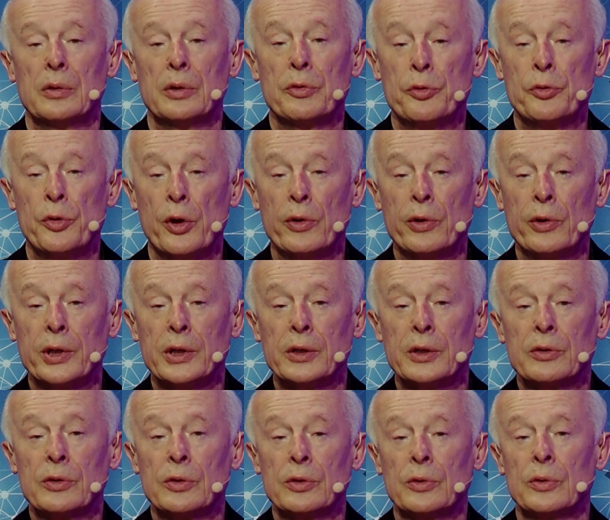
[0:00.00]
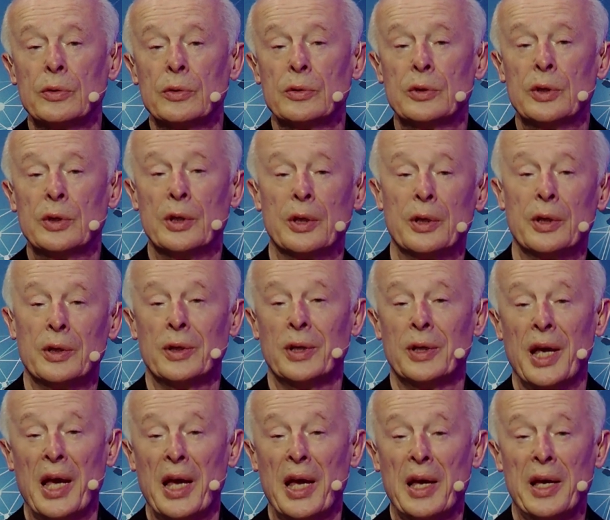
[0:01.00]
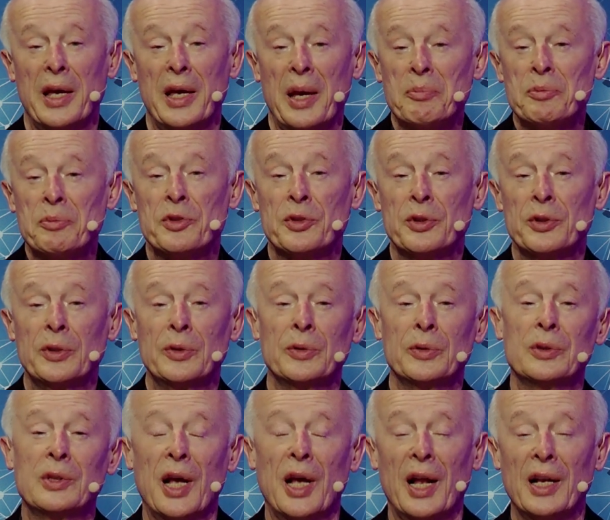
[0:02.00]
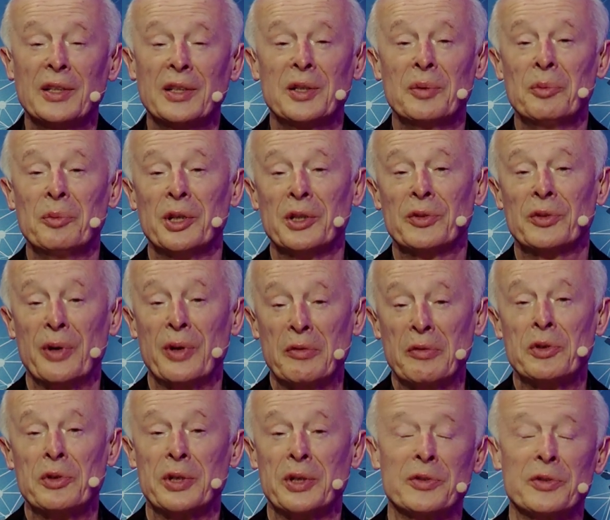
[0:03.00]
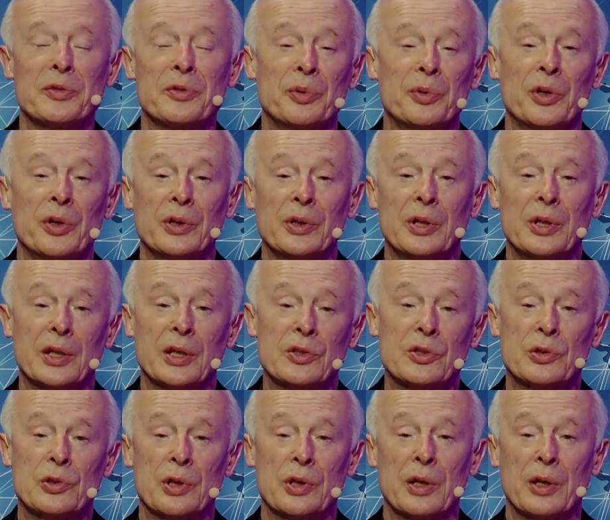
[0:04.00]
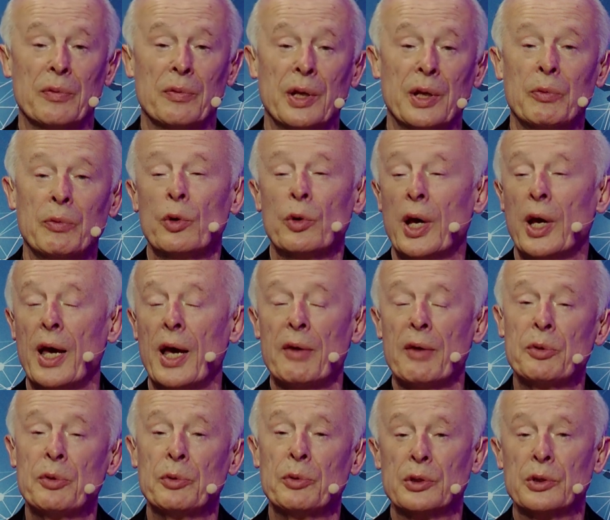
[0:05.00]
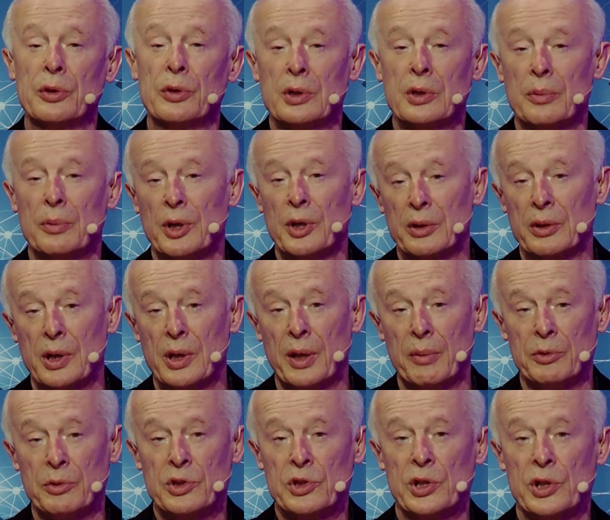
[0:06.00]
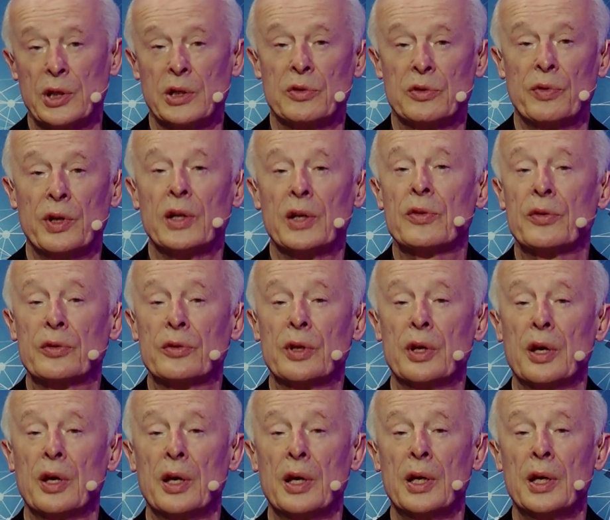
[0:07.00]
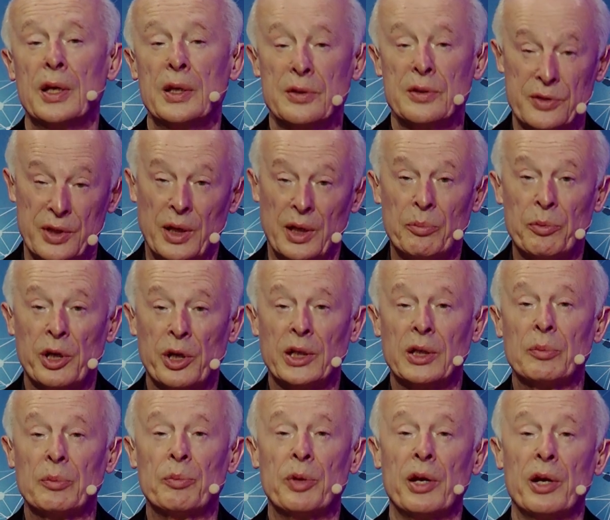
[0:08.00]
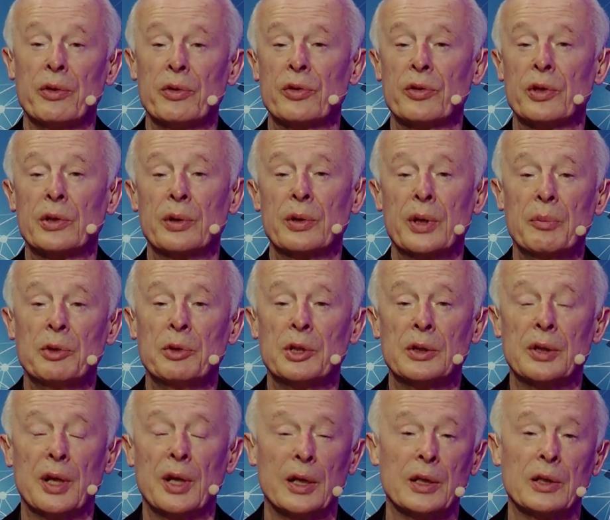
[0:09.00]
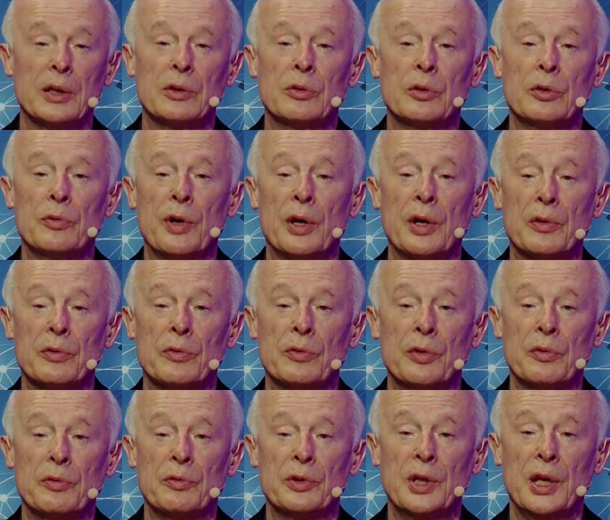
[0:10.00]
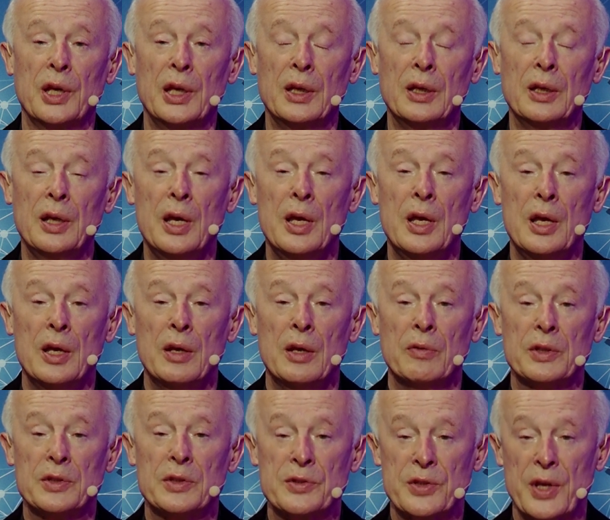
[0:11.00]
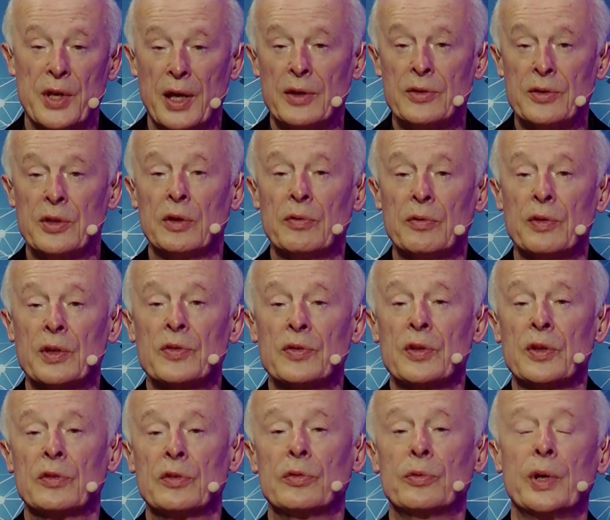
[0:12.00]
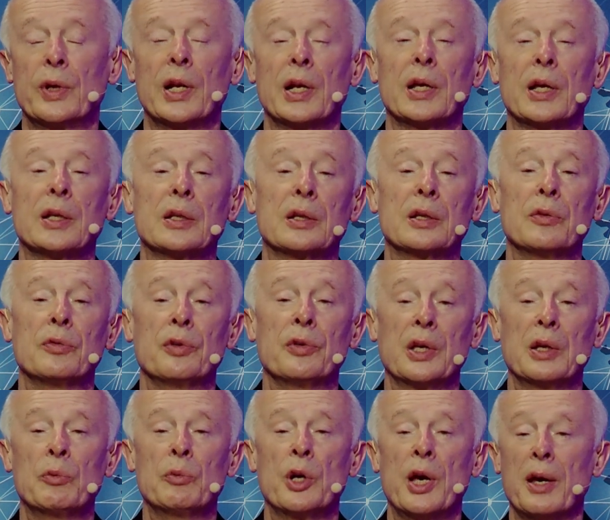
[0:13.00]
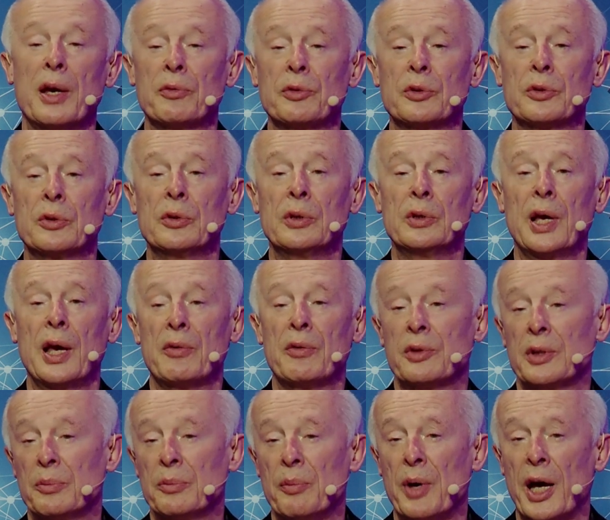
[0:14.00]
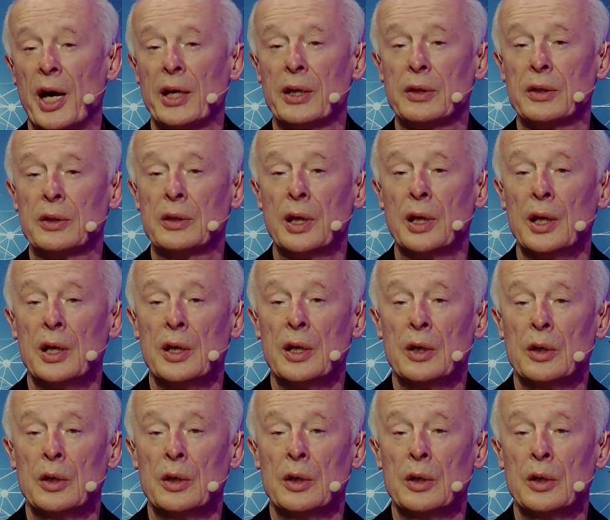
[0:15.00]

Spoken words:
referring to the absolute ultimate reference point, actually, whenever we talk about climate change, that is the celebrated Paris Agreement done in 2015, which says, and this is really the thing we have to have in mind,